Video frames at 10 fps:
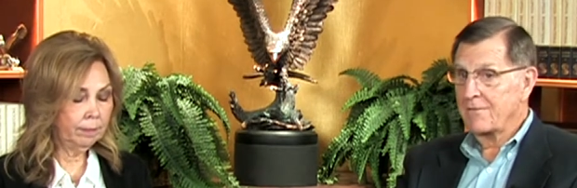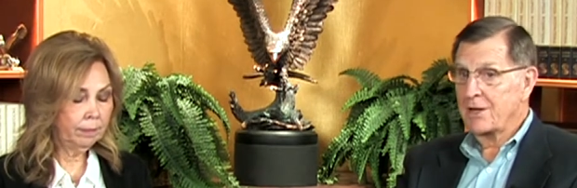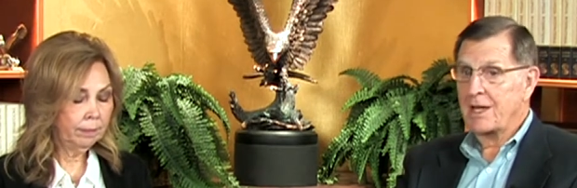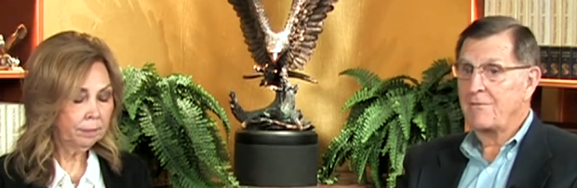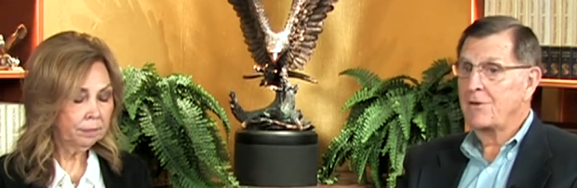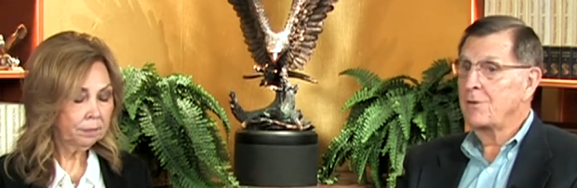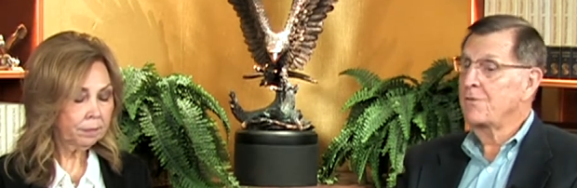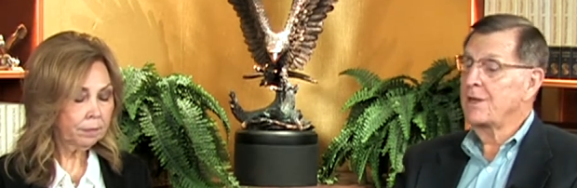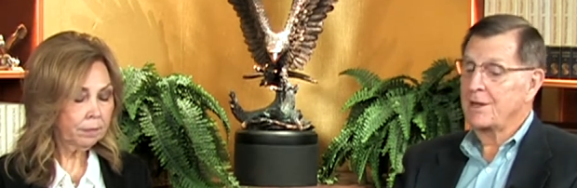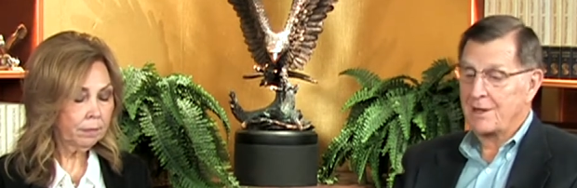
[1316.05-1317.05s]
Speaker 1: forgive you,
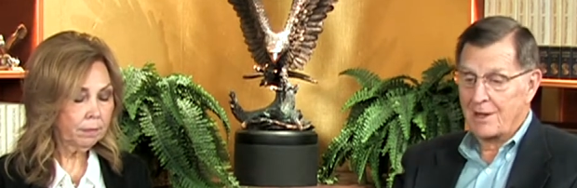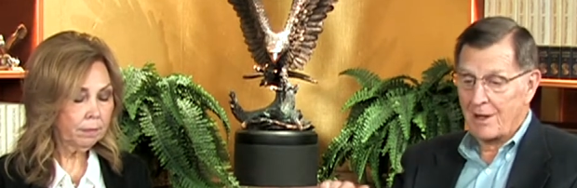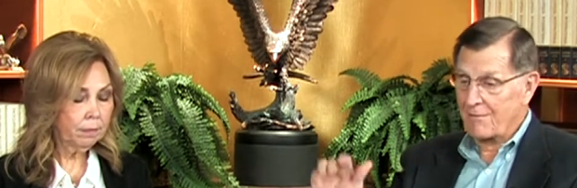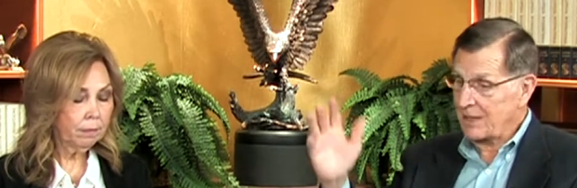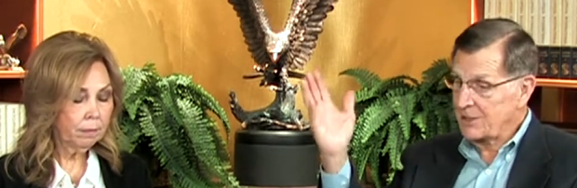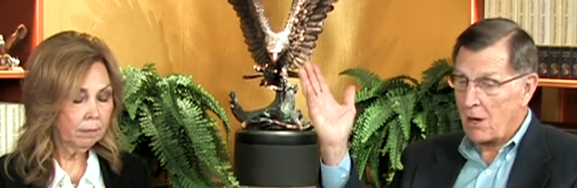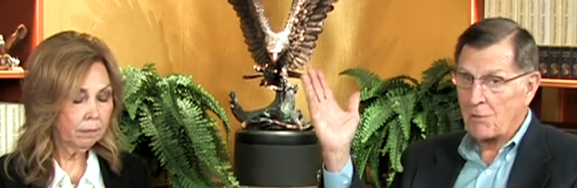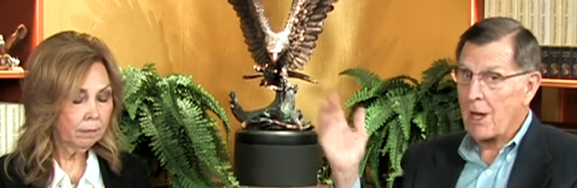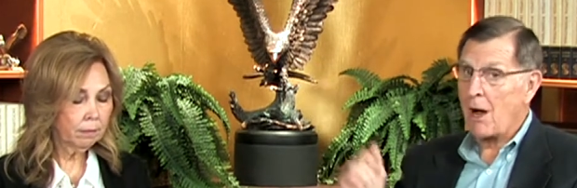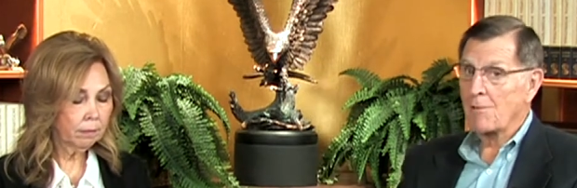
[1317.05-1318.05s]
then that's all
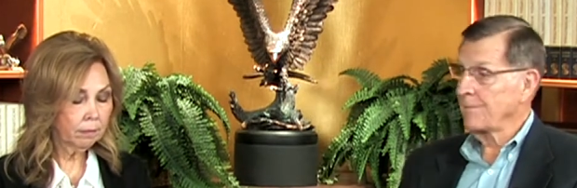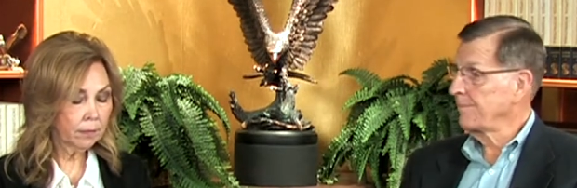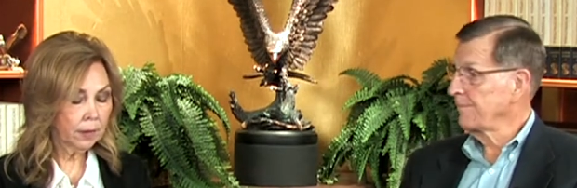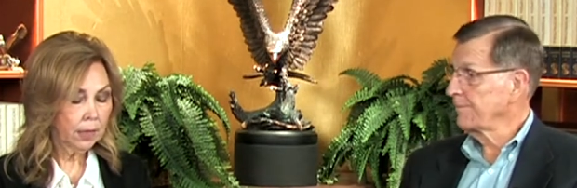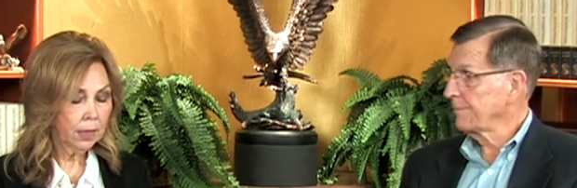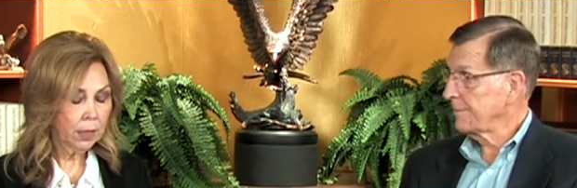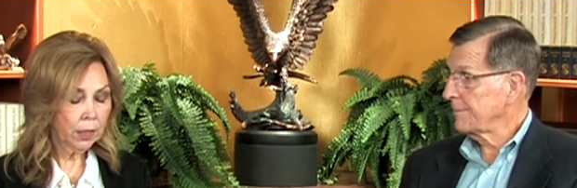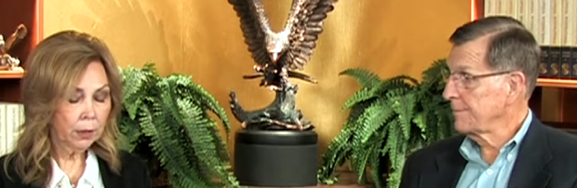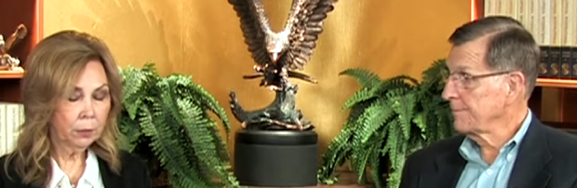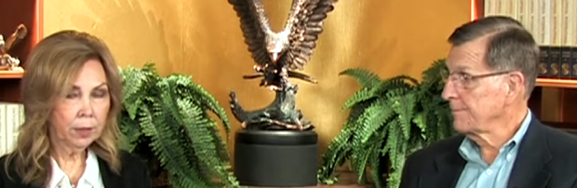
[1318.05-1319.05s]
gone.
Speaker 2: You
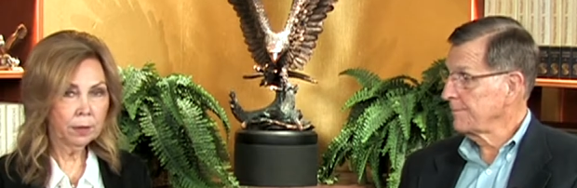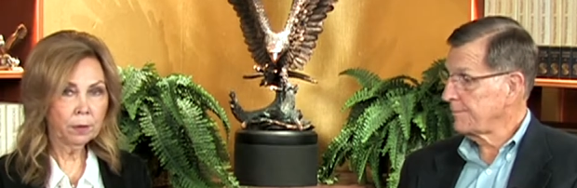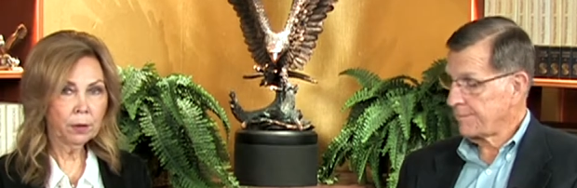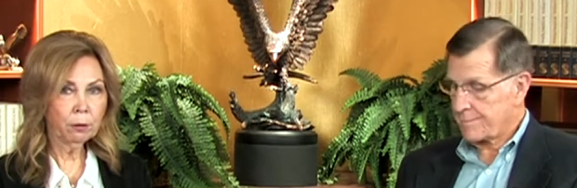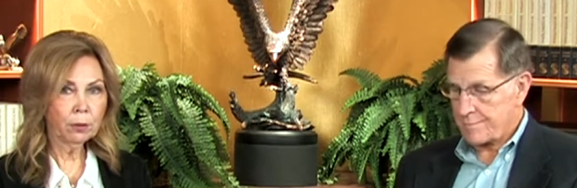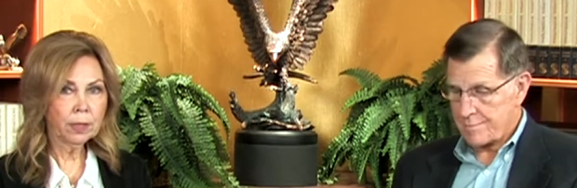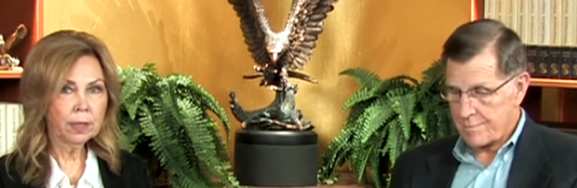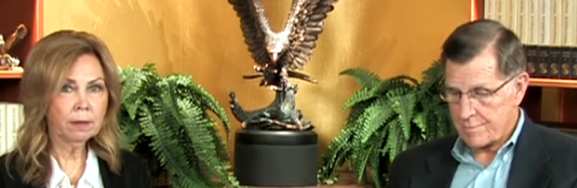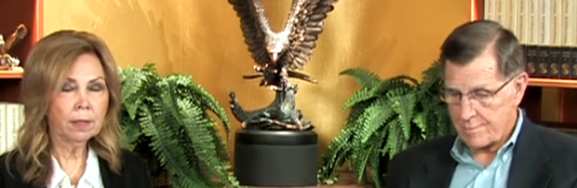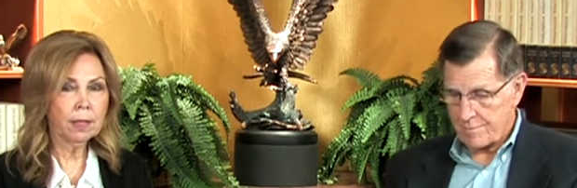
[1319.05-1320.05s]
know, the, there was
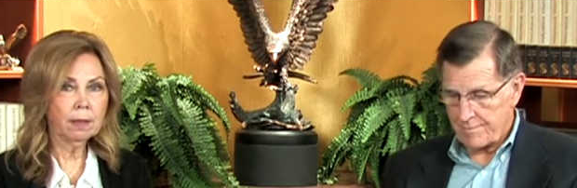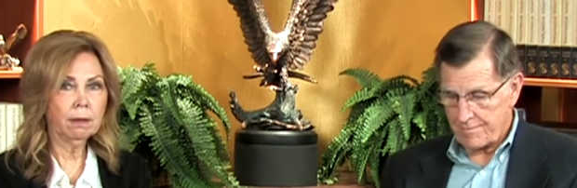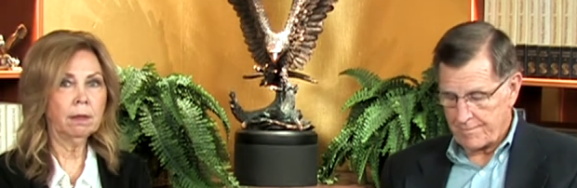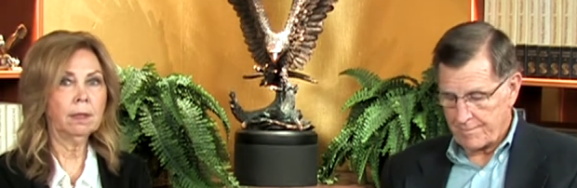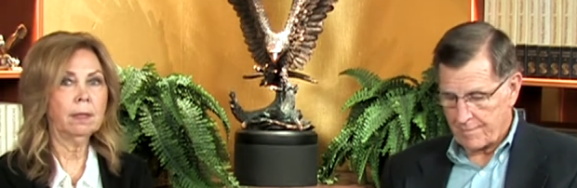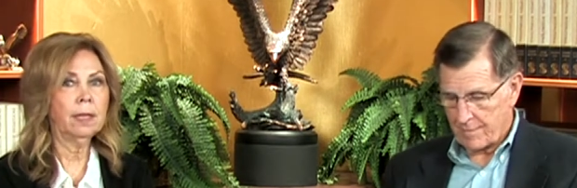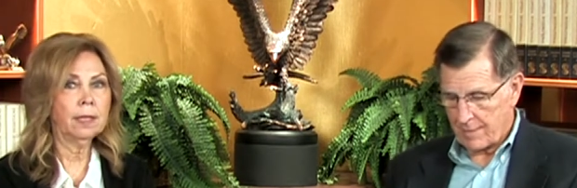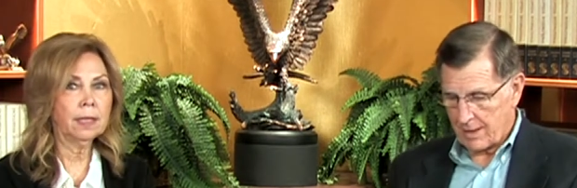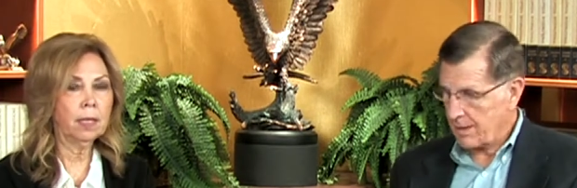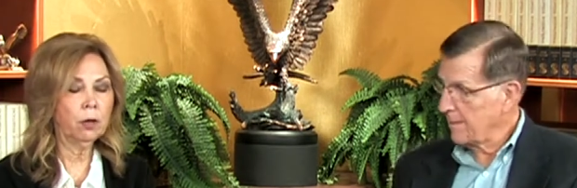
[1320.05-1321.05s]
a, a
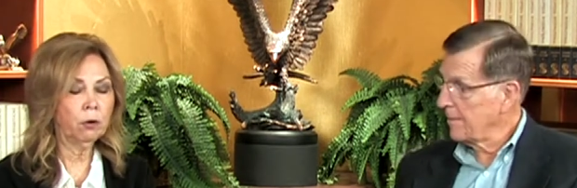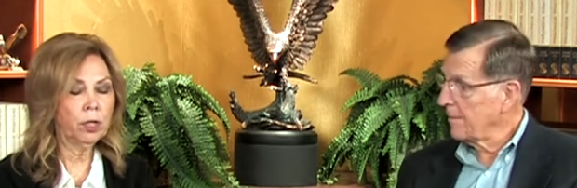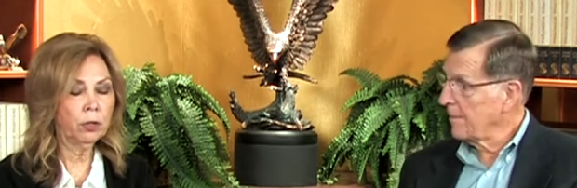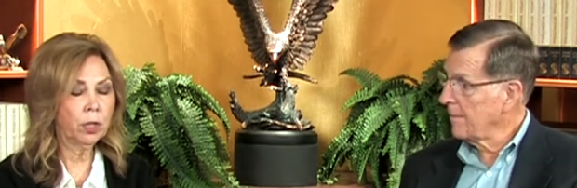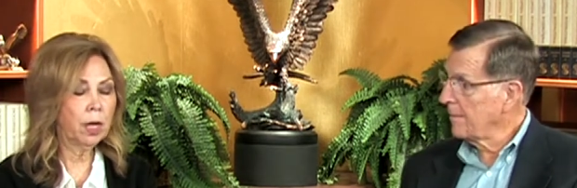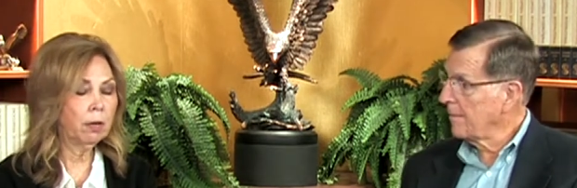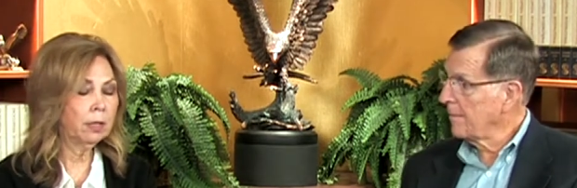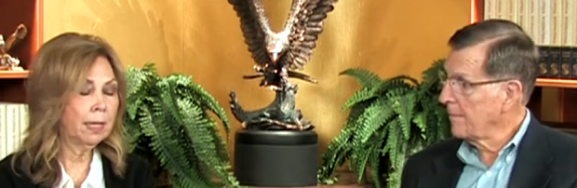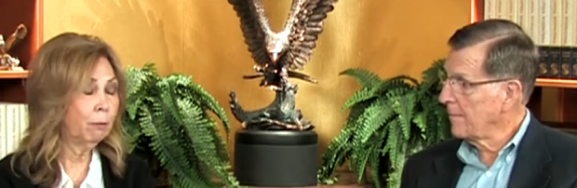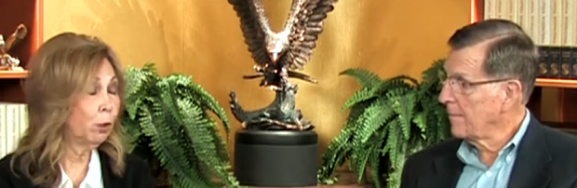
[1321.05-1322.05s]
singer years ago. His
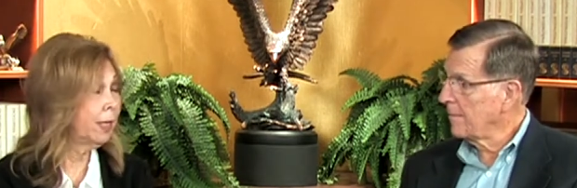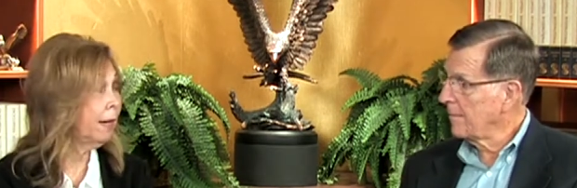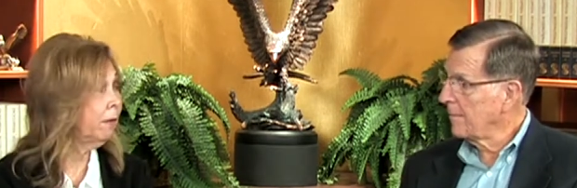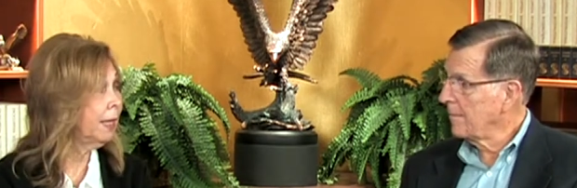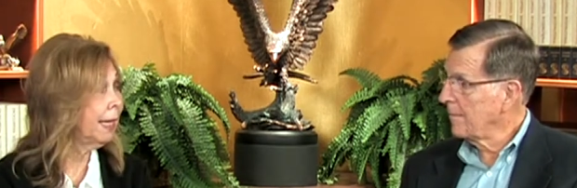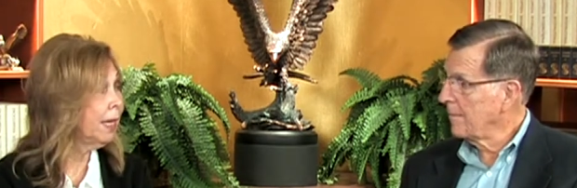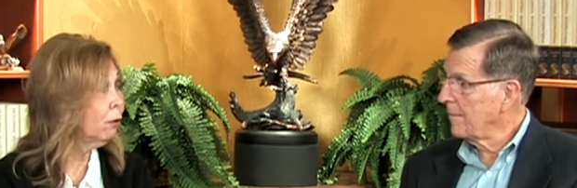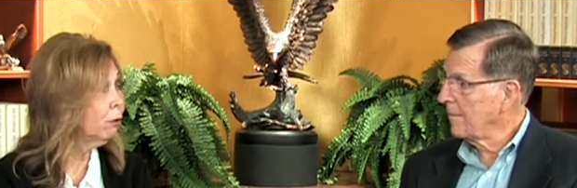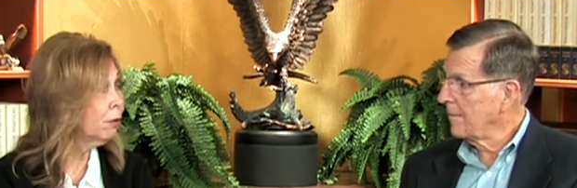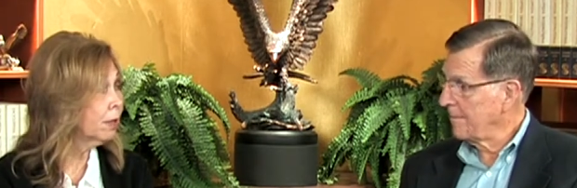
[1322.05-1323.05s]
name was David
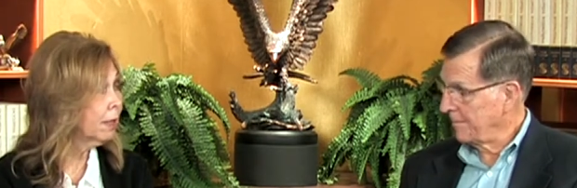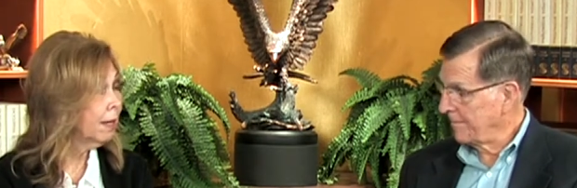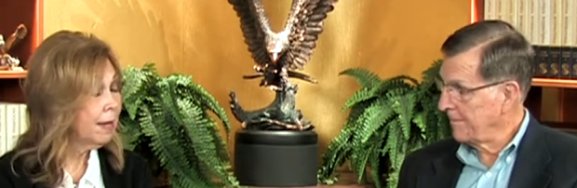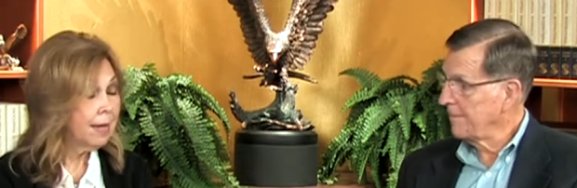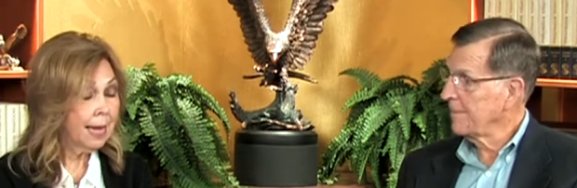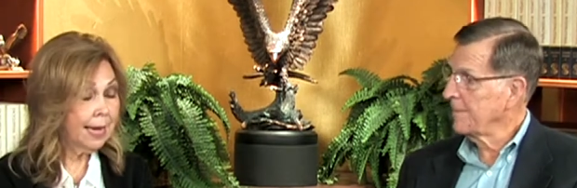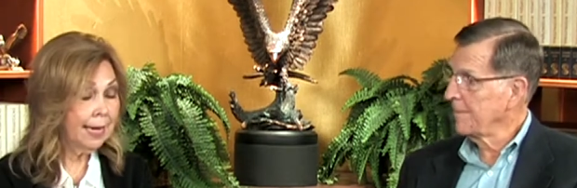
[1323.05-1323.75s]
Ingalls, mm-hmm. And